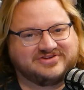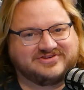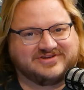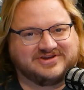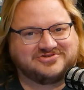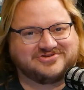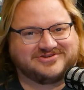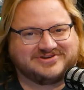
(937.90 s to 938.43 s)
is
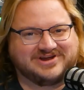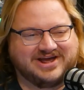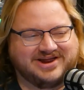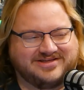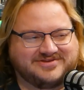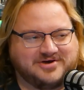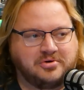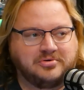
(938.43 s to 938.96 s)
interesting in
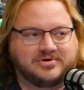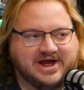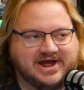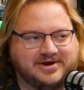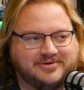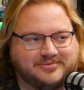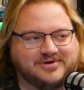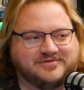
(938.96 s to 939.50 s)
its own
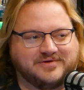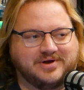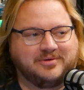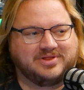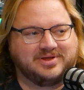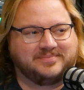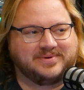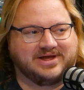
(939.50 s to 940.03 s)
right. For we're
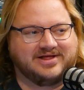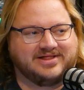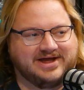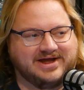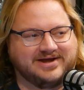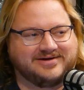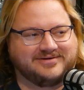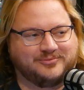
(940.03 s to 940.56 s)
frequently yeah. being
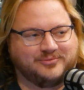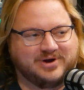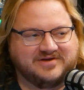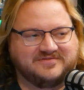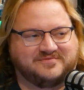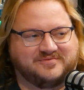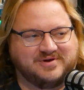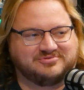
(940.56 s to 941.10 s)
like, what
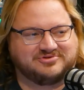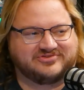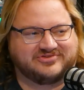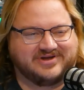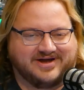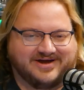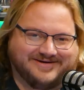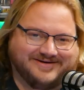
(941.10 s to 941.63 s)
if we were just
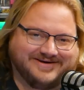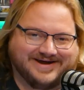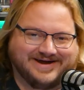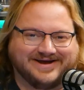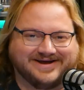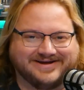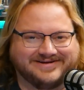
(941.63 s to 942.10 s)
like, okay.